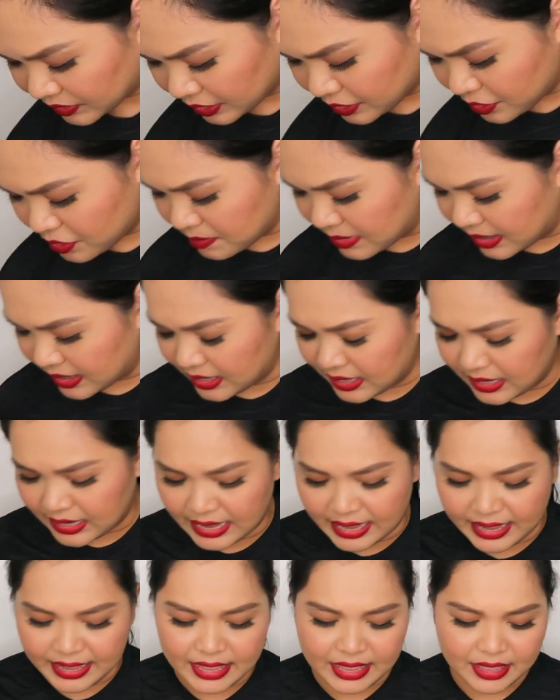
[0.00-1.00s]
yung mga
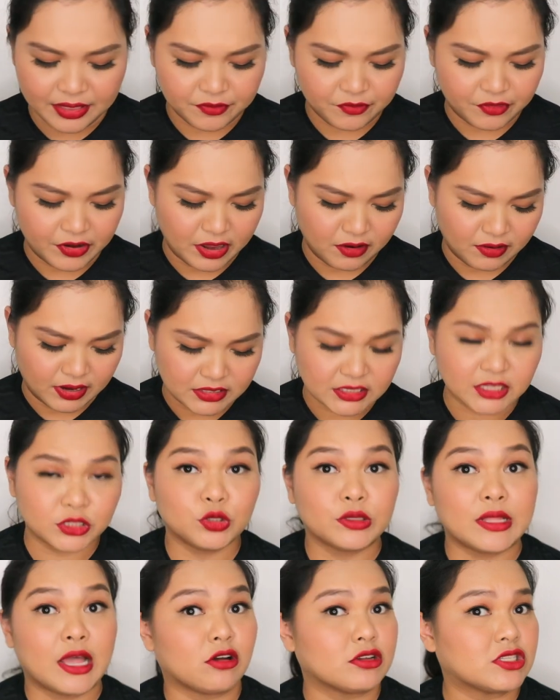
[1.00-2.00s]
high-end fragrance,
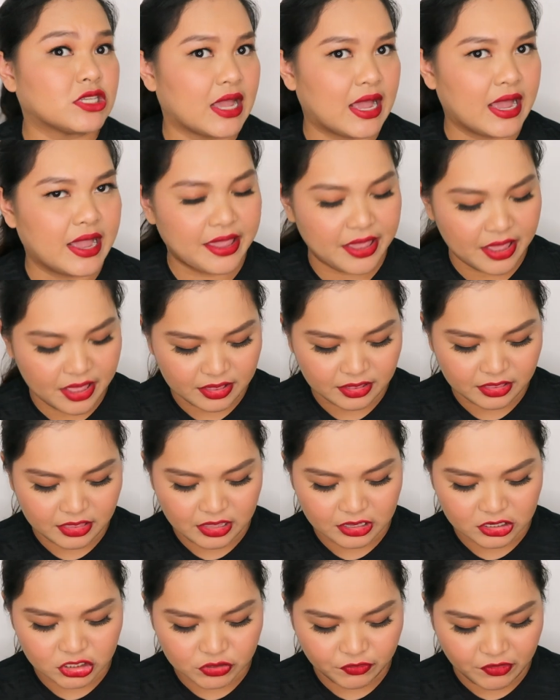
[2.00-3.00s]
andun na ako sa high-end
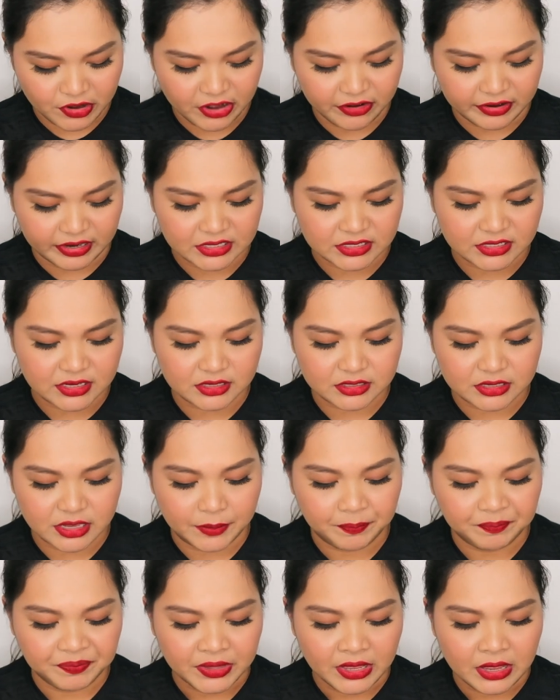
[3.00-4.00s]
niche fragrances
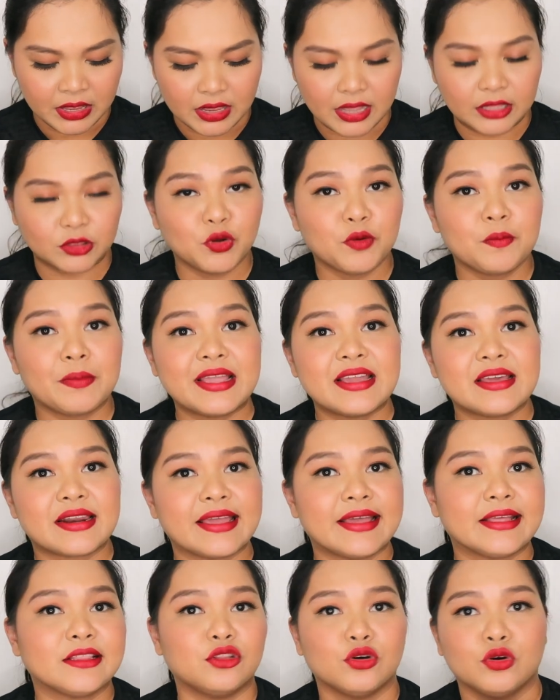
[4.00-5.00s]
eh. Itong
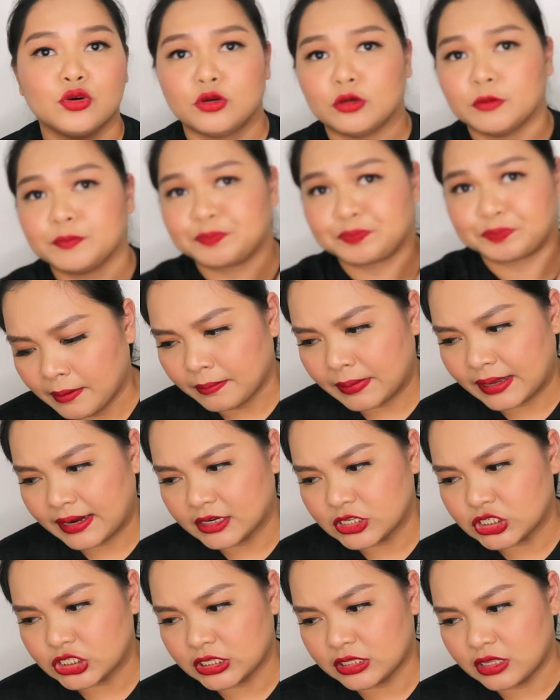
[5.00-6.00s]
Byredo,
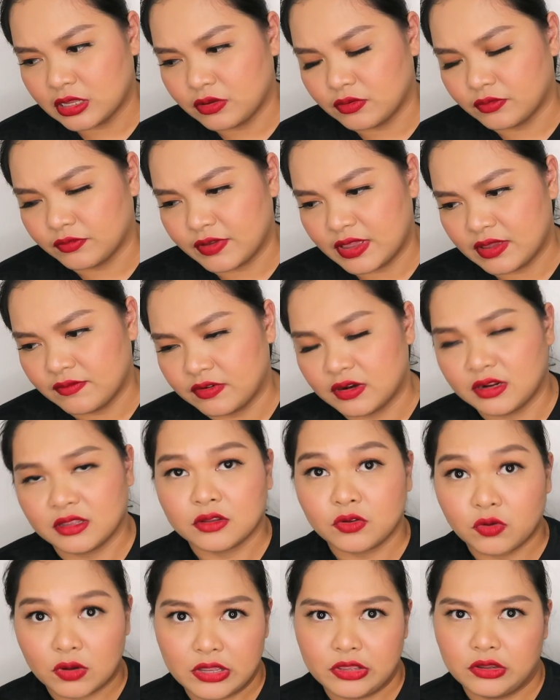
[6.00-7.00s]
parang siya na yung
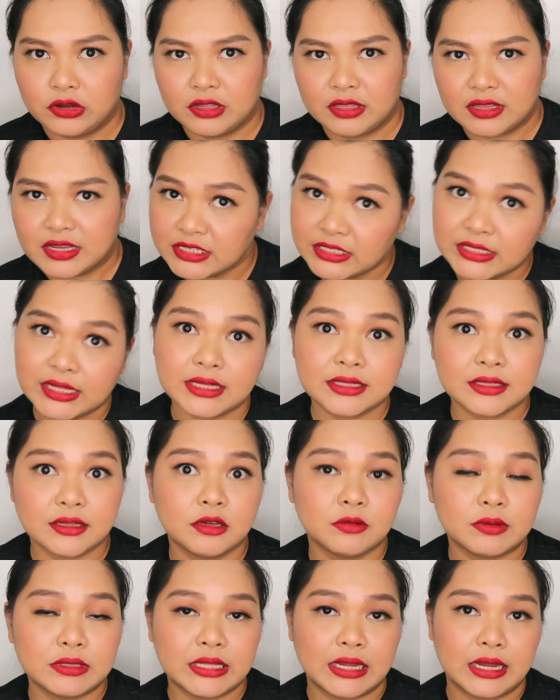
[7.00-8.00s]
favorite ko ngayon. Kasi
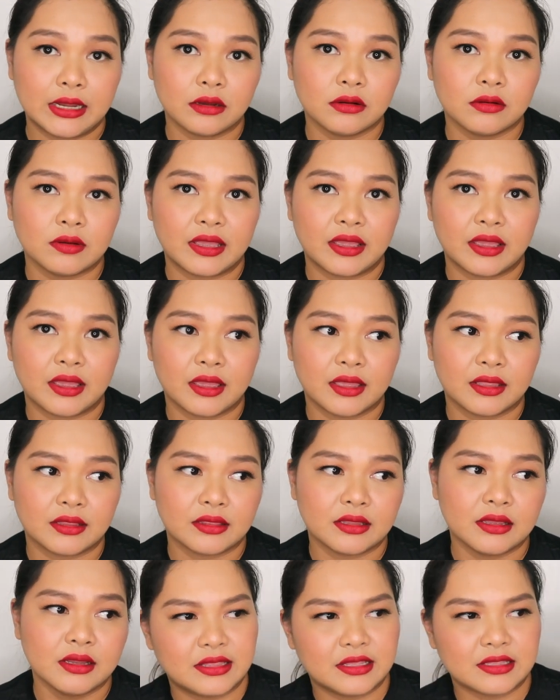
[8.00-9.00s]
nakadalawa na ako eh.
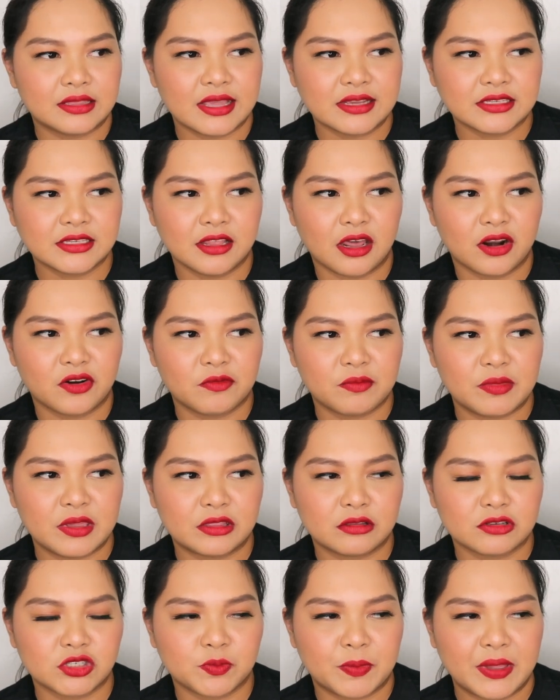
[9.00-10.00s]
And it takes a lot of
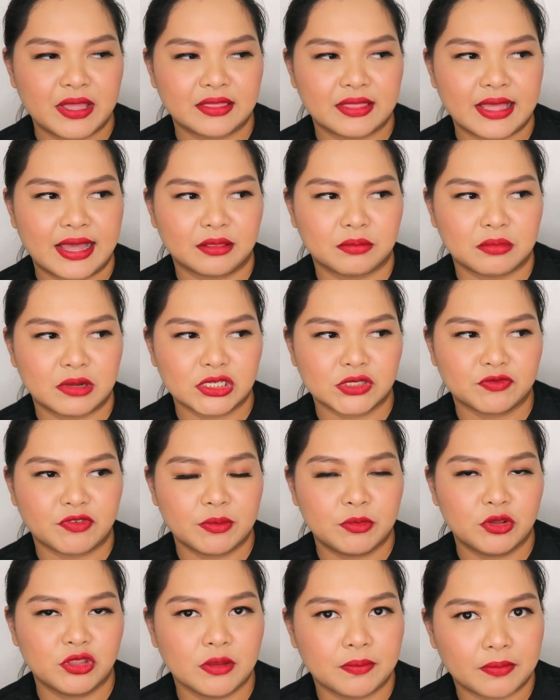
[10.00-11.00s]
me to spend that much
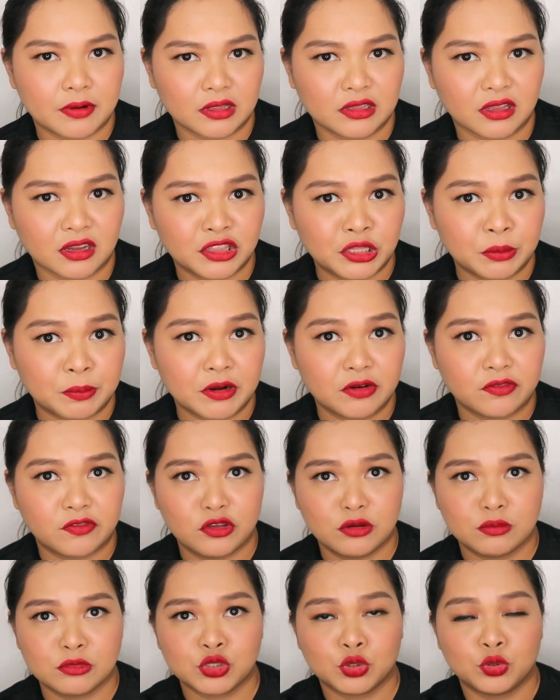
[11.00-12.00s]
for beauty product and a
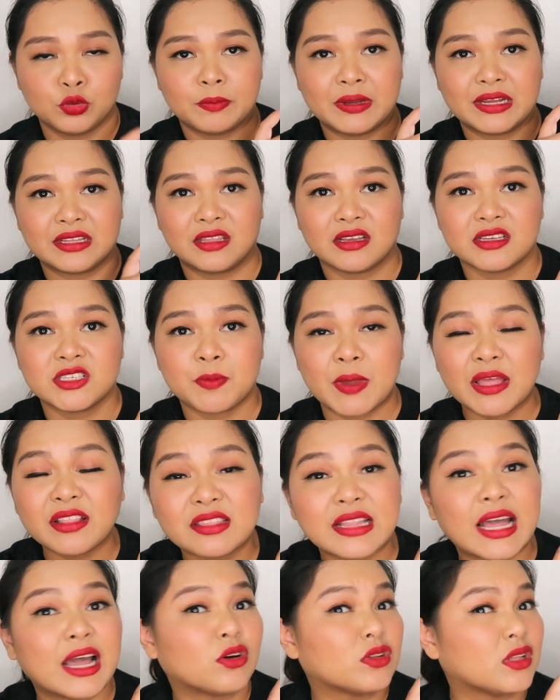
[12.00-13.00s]
perfume. So, pag
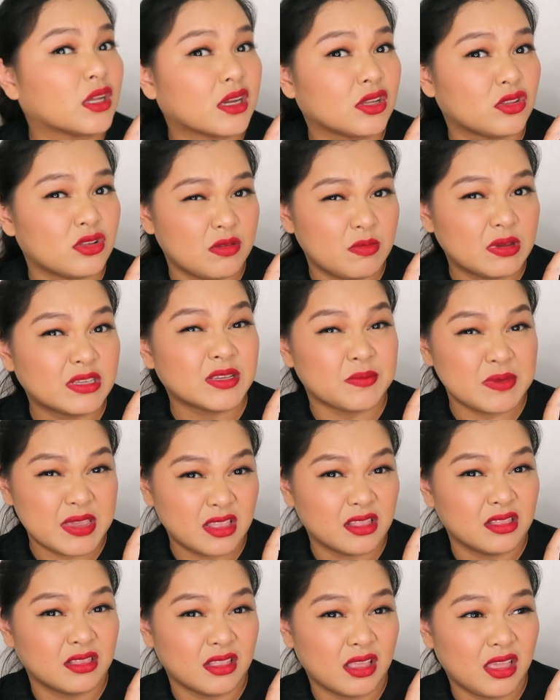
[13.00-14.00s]
nag-spend na ako ng ganun, ibig
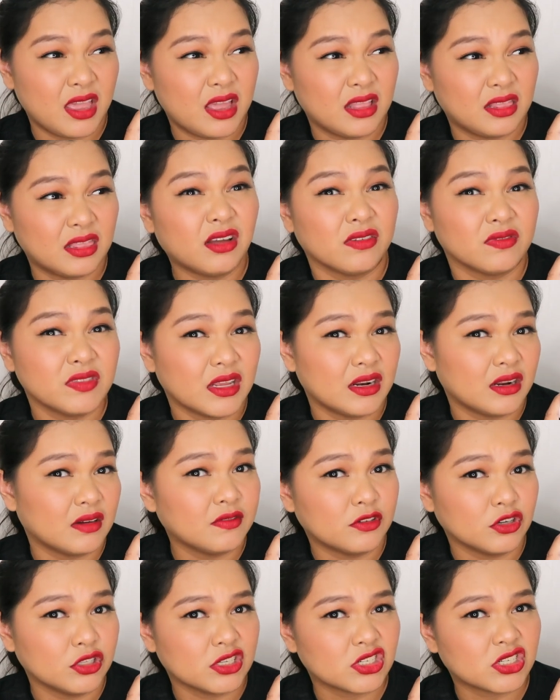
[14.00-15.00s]
sabihin, love na
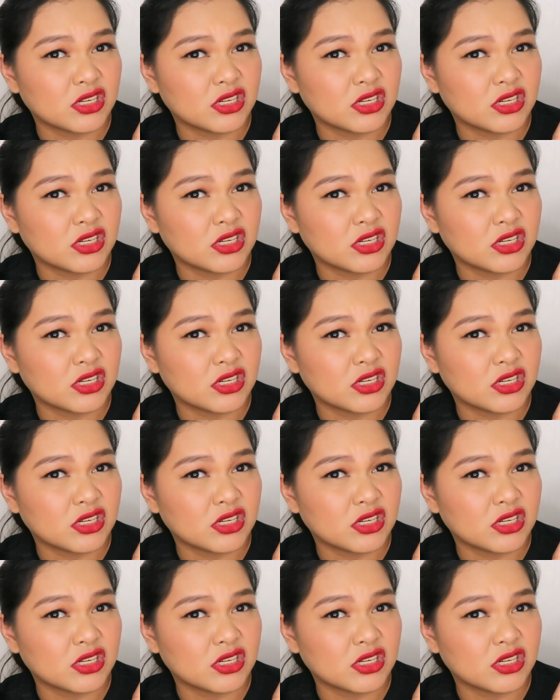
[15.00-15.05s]
love ko na